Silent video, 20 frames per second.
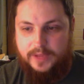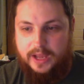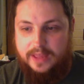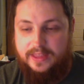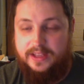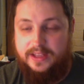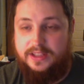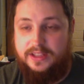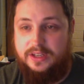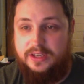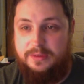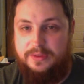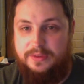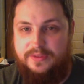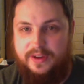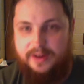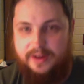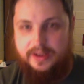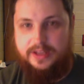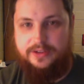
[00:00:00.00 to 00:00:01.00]
I think it's going to be
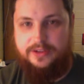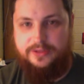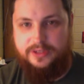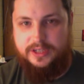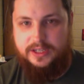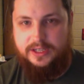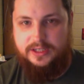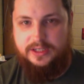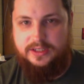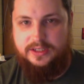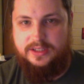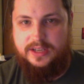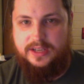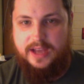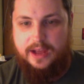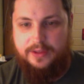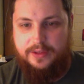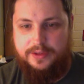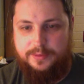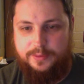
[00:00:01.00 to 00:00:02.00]
very interesting to see
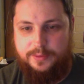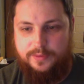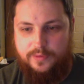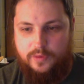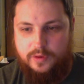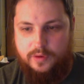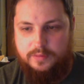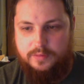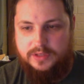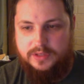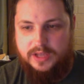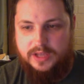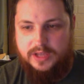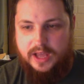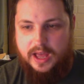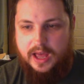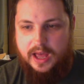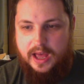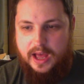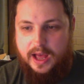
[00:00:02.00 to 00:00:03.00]
how this performs.
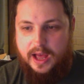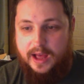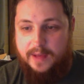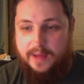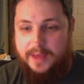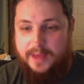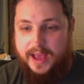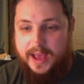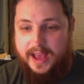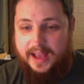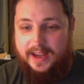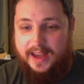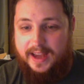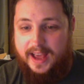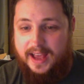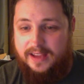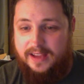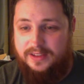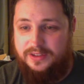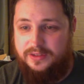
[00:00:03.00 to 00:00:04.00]
And
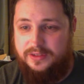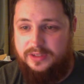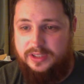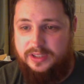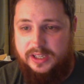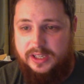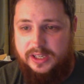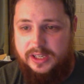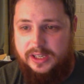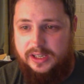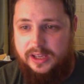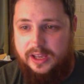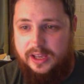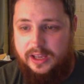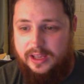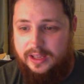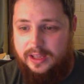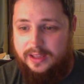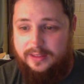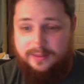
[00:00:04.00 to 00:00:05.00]
as you'll see,
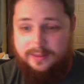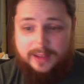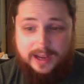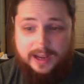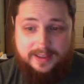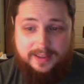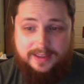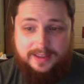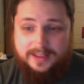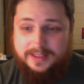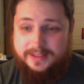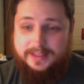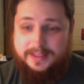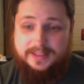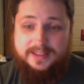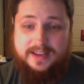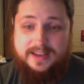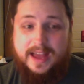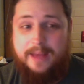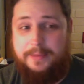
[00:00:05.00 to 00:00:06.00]
I think it's a
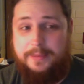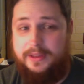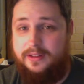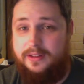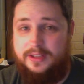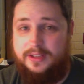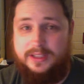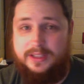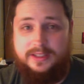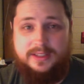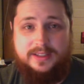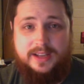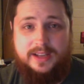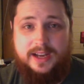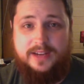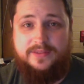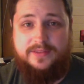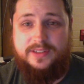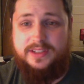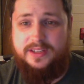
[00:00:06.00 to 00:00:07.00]
snappy looking
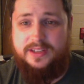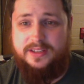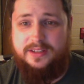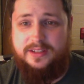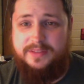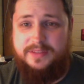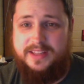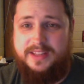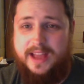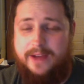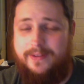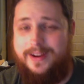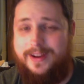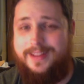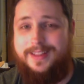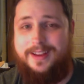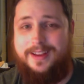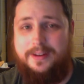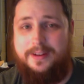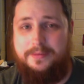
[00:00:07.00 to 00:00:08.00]
design of a system, and that
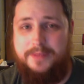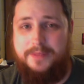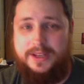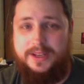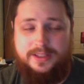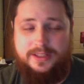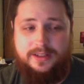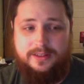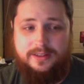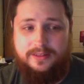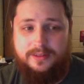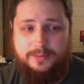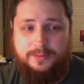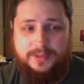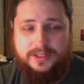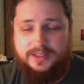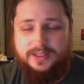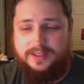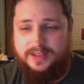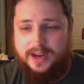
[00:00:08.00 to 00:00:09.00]
right there makes it a little
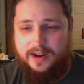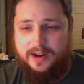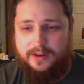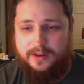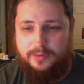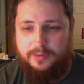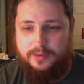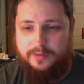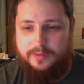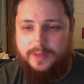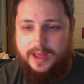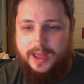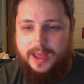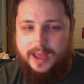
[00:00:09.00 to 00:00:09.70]
bit desirable.